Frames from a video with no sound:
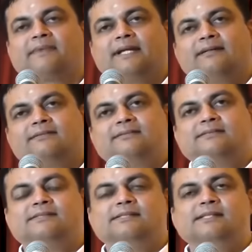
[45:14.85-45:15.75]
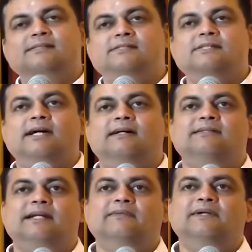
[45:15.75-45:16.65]
and since she
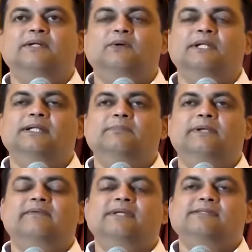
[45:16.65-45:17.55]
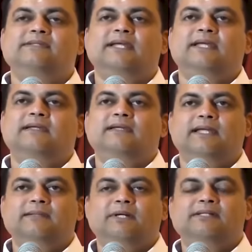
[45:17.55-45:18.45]
had traveled only the previous day
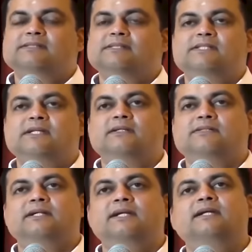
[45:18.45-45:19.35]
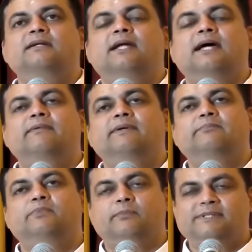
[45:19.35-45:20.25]
in bus, she didn't have a
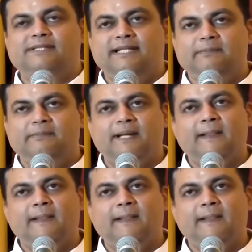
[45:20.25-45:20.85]
proper sleep.